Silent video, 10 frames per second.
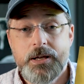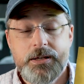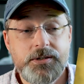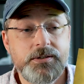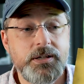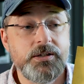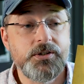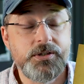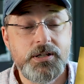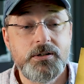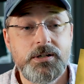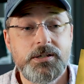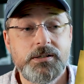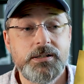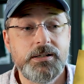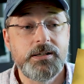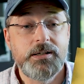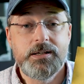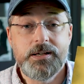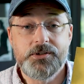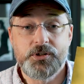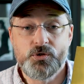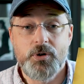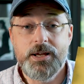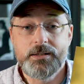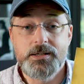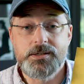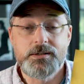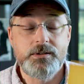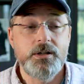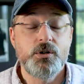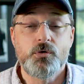This thing seriously is a great listen,